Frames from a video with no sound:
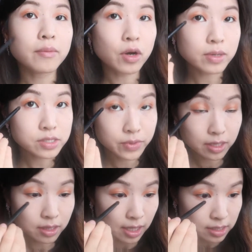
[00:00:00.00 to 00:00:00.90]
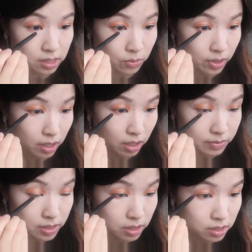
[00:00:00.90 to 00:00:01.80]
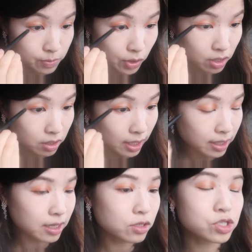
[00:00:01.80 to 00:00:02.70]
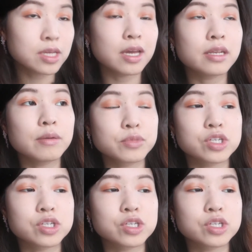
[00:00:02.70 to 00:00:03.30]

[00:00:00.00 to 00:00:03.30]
I'm always really lazy when it comes to this part. Like, I usually end up